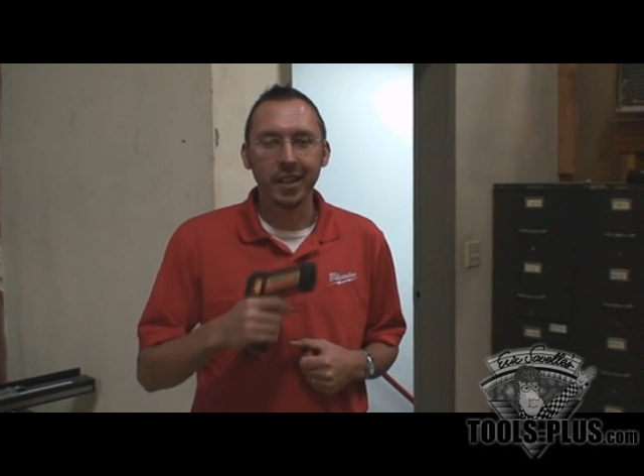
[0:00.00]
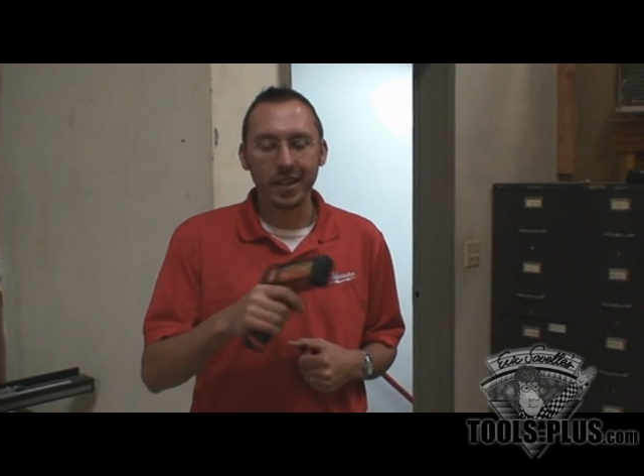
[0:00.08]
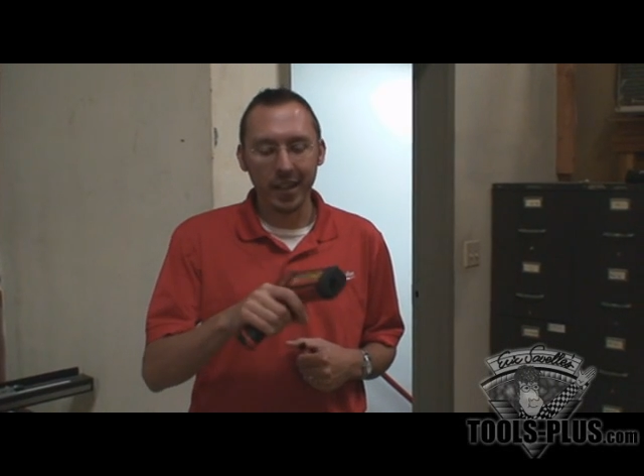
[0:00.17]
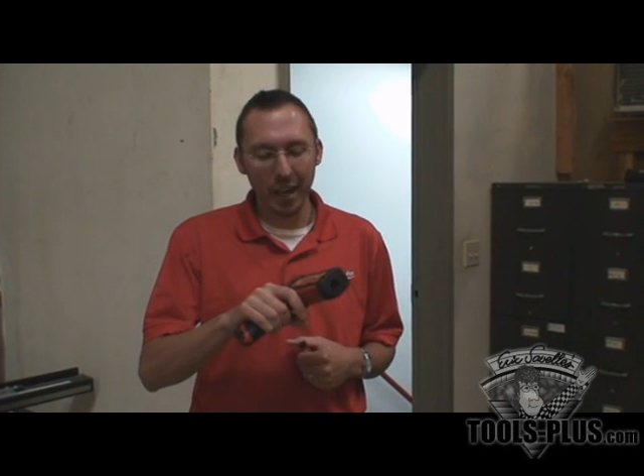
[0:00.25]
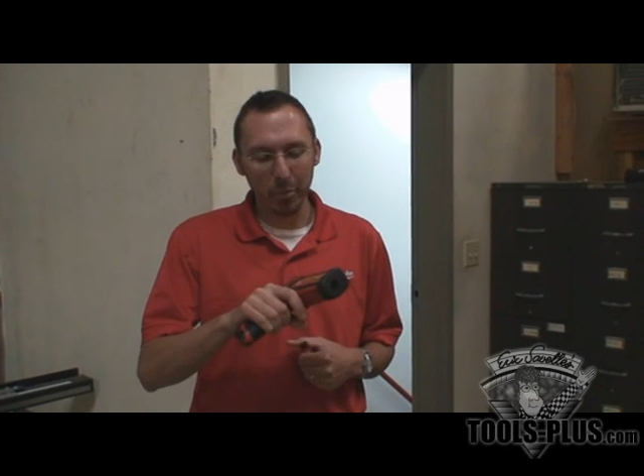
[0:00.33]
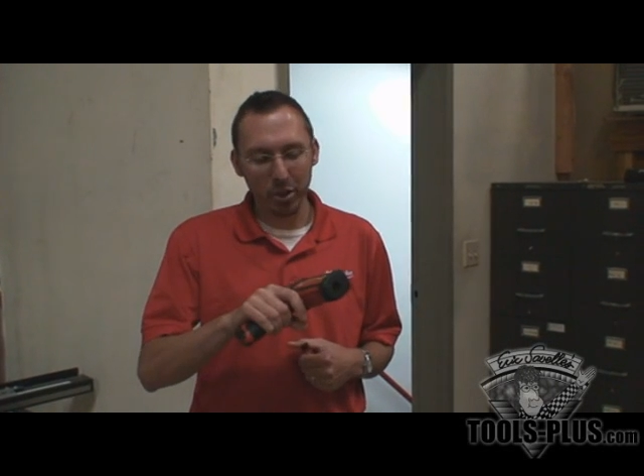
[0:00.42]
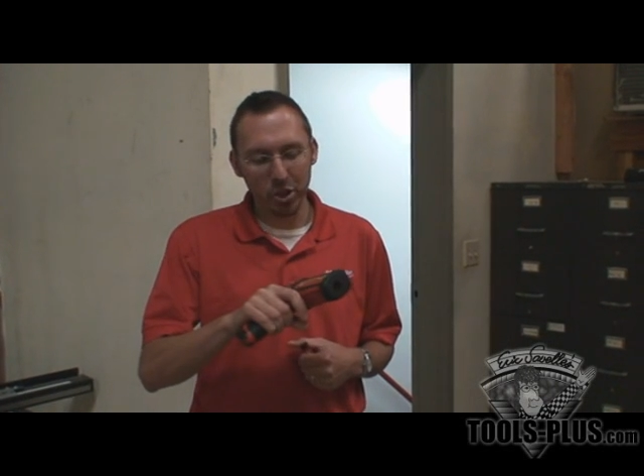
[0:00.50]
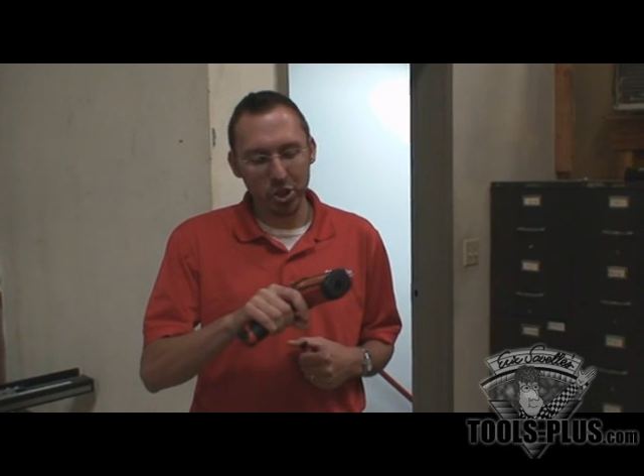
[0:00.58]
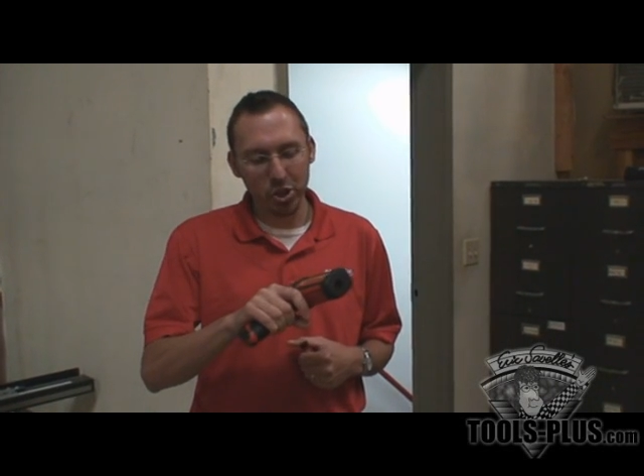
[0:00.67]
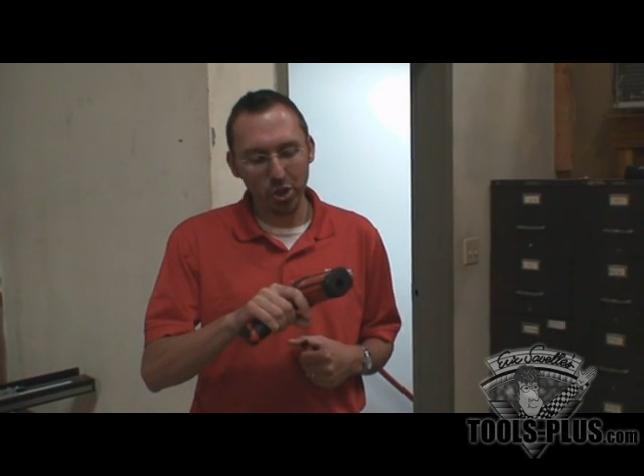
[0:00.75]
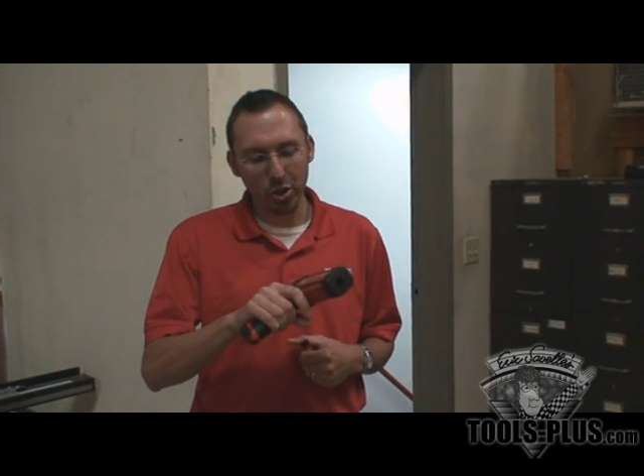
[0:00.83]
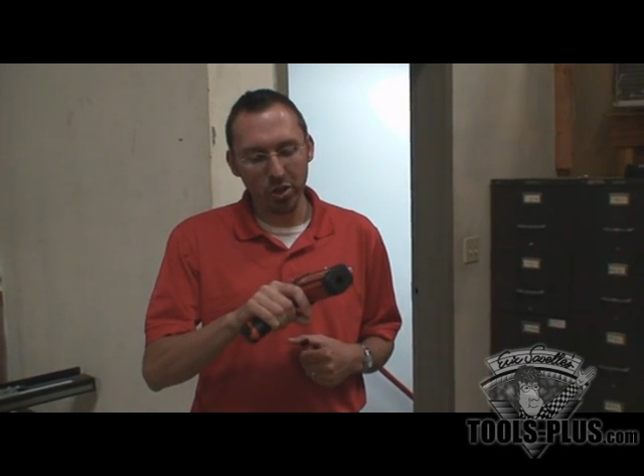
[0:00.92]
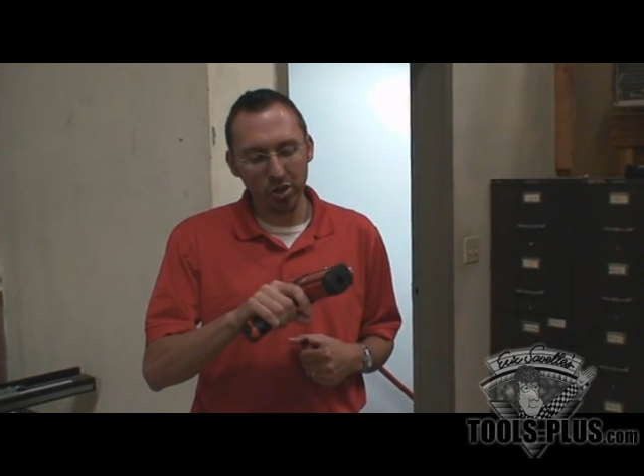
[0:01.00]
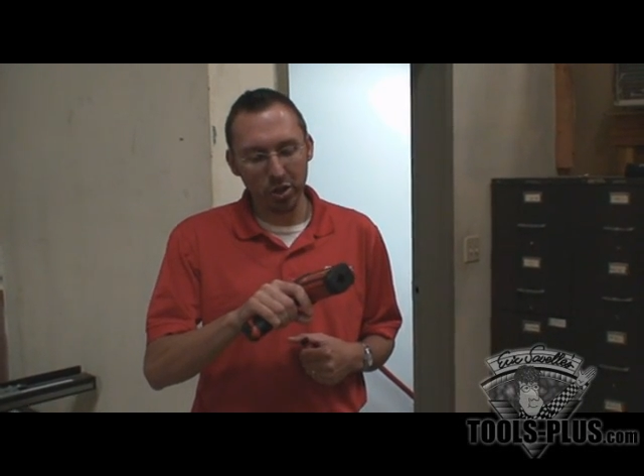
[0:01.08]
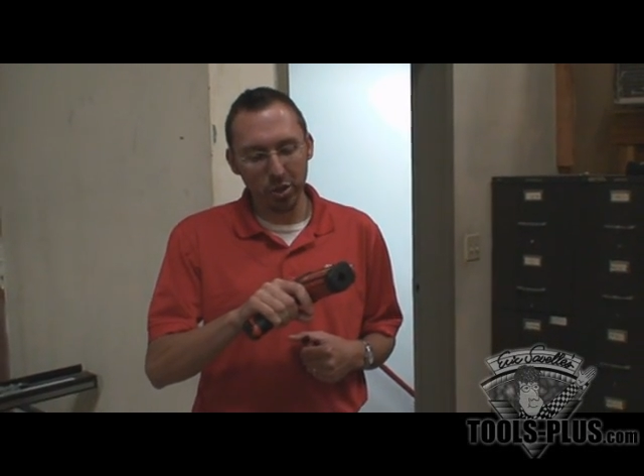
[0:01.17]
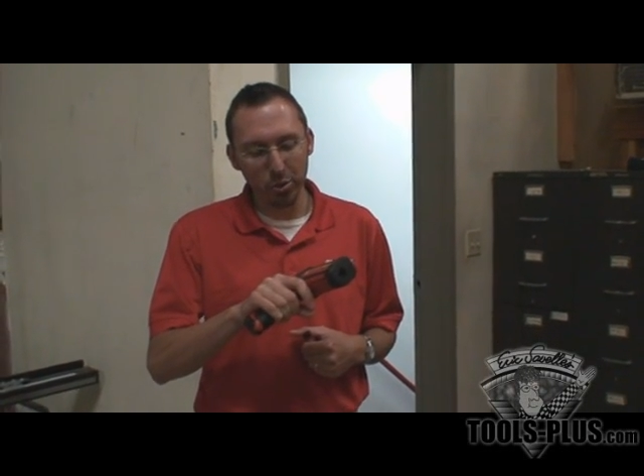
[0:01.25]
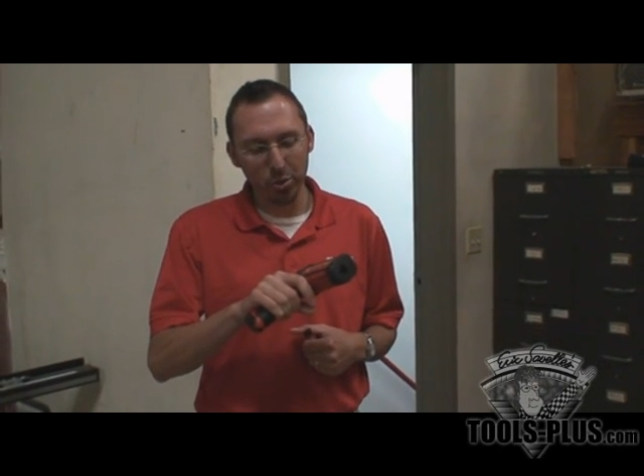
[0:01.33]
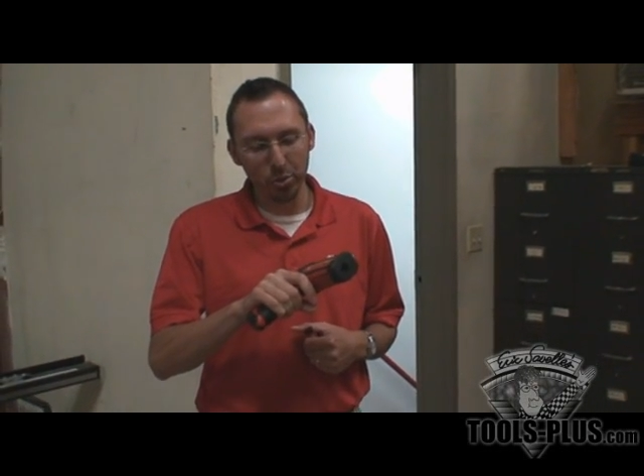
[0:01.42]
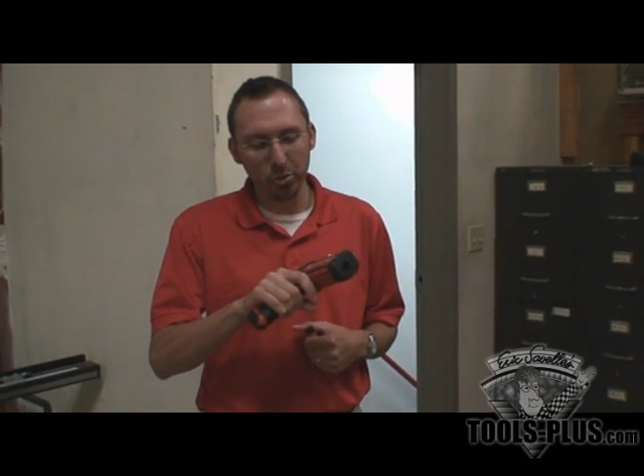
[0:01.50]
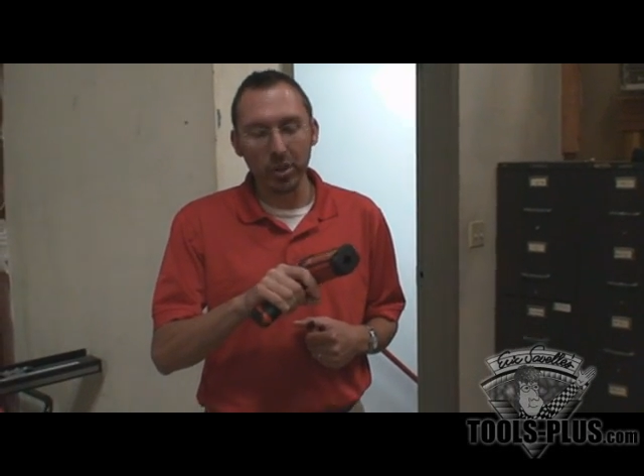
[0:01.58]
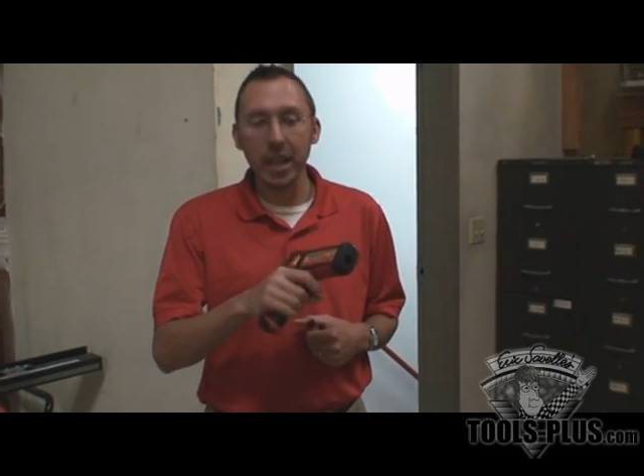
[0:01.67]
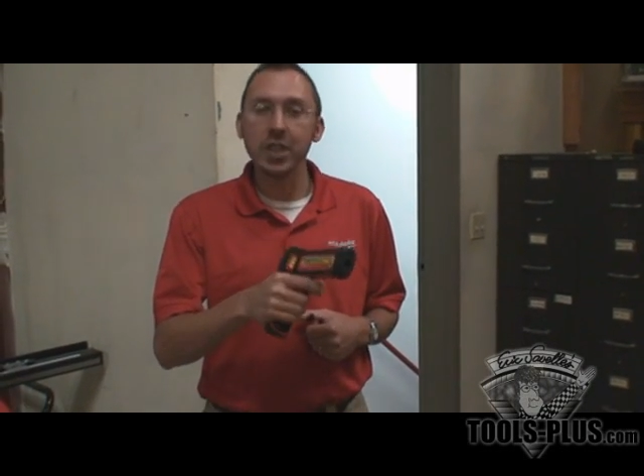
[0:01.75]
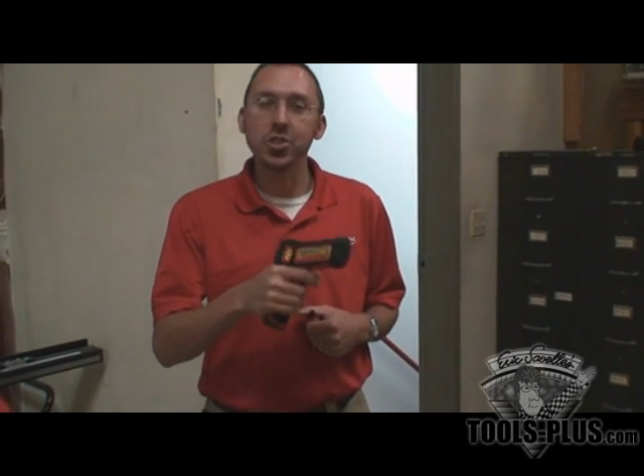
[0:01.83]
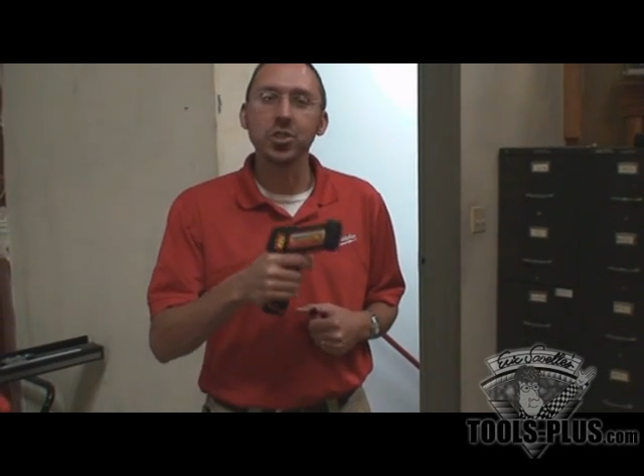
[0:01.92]
And today I'm going to show you the new
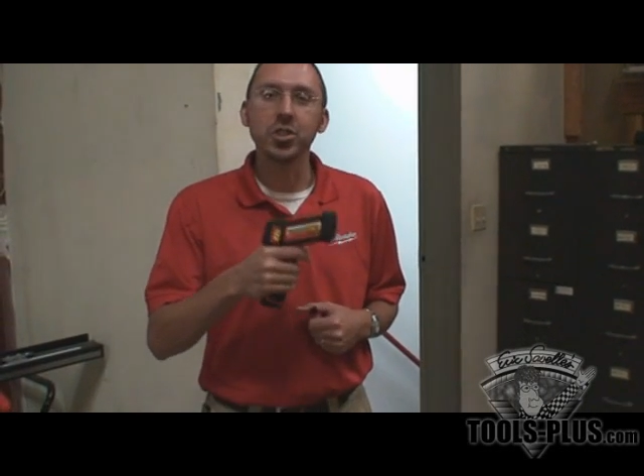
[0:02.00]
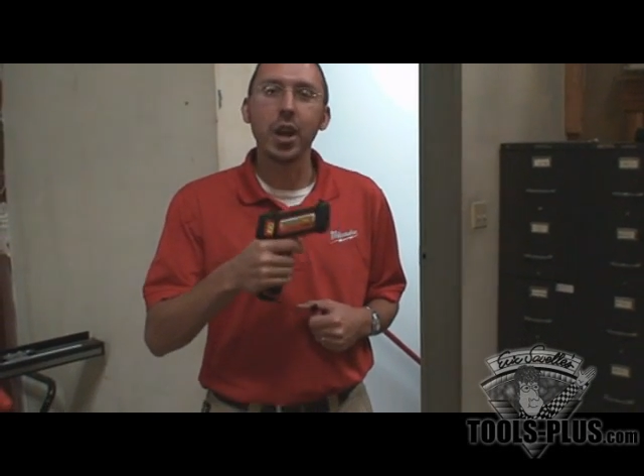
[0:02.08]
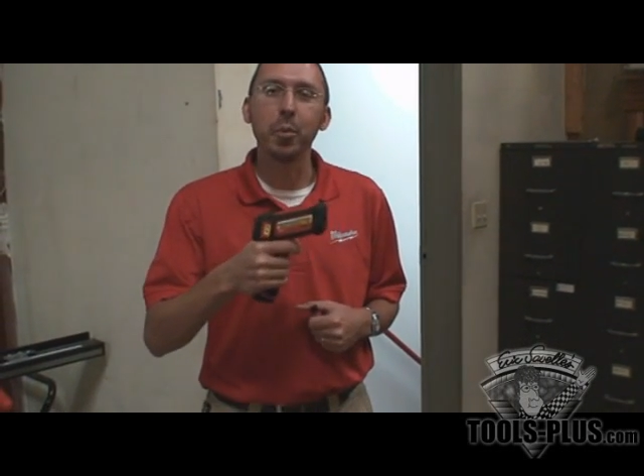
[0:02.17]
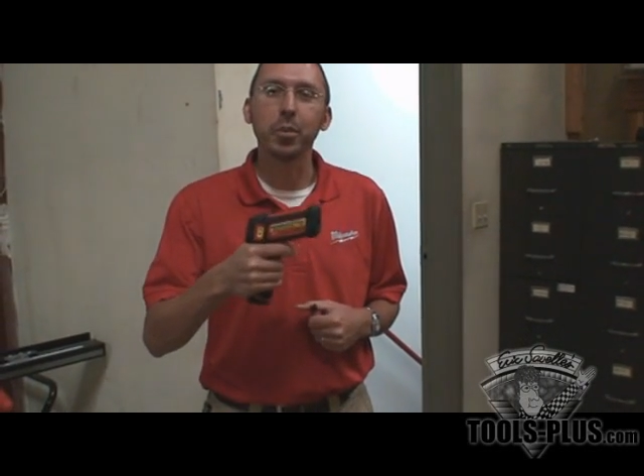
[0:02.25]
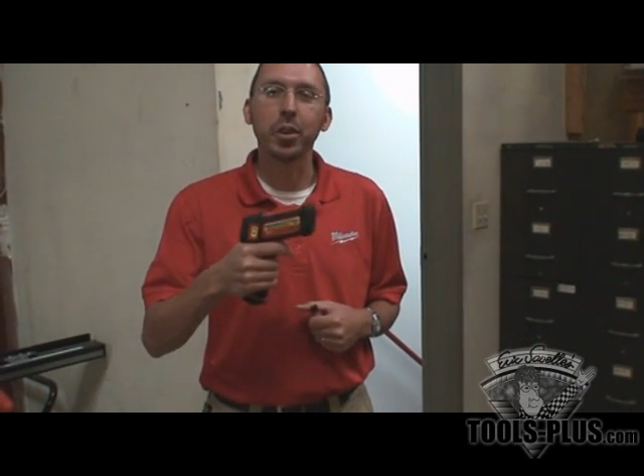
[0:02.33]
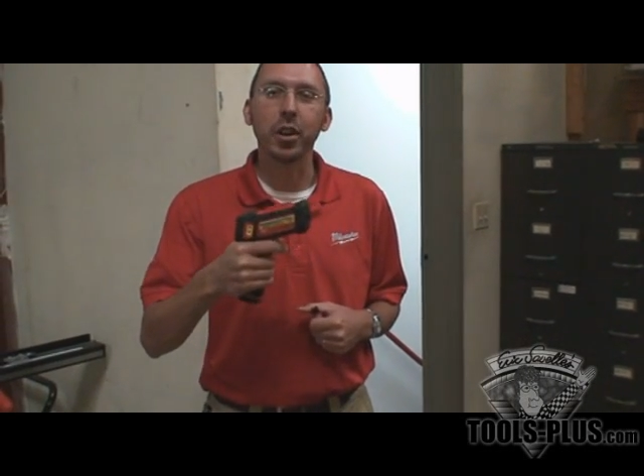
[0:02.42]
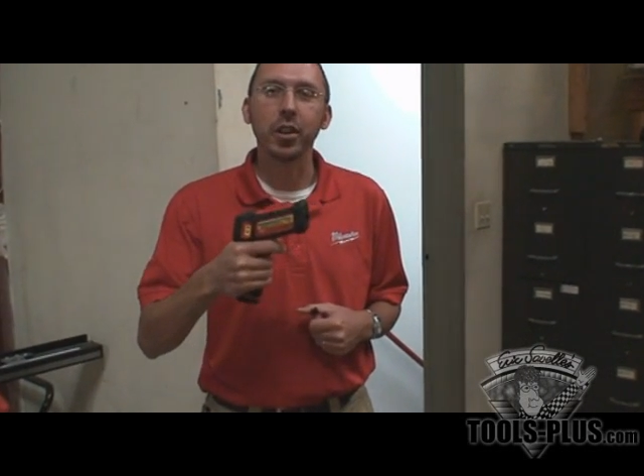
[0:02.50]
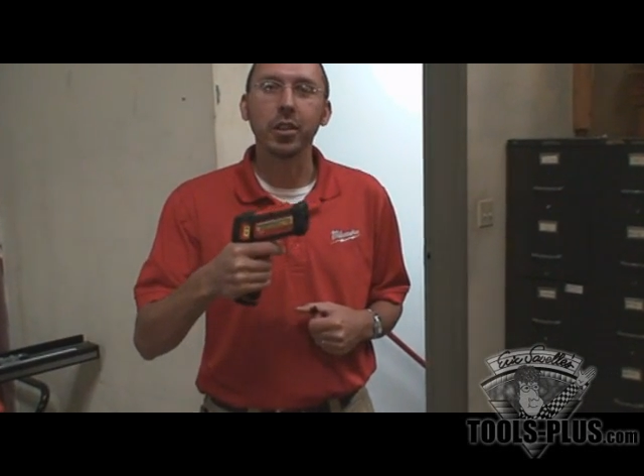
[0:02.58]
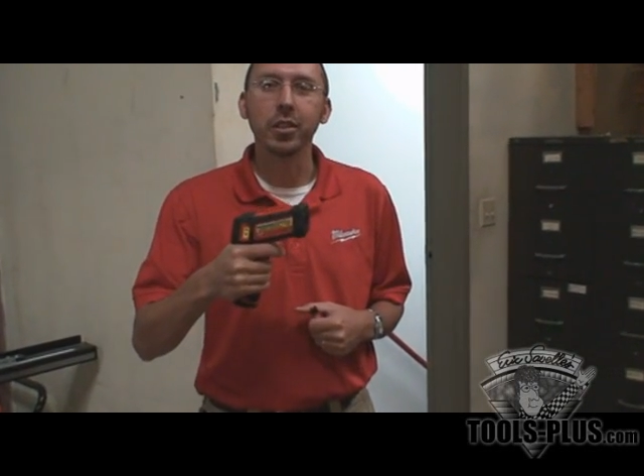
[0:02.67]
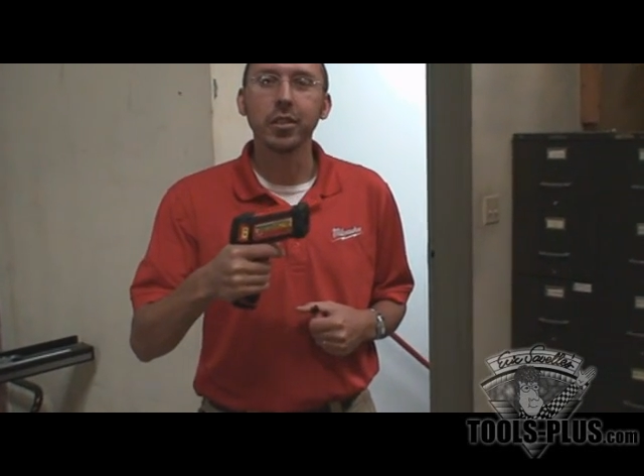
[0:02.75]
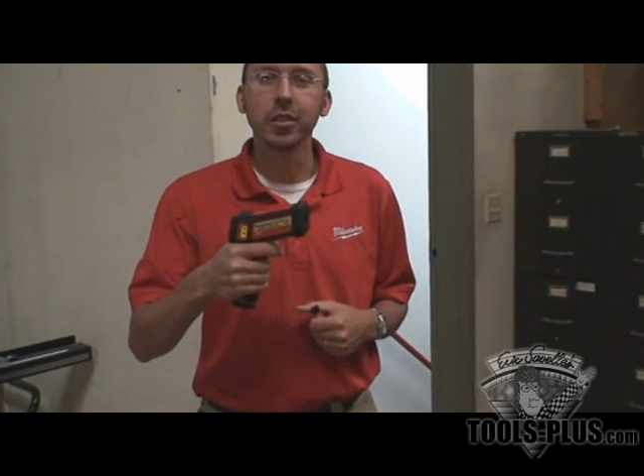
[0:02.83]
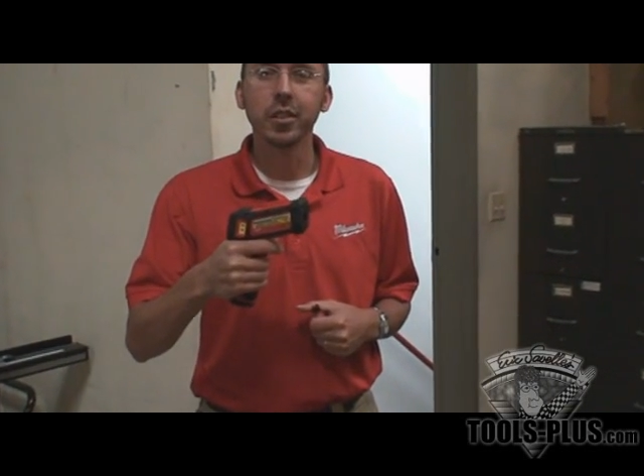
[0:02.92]
laser temp gun,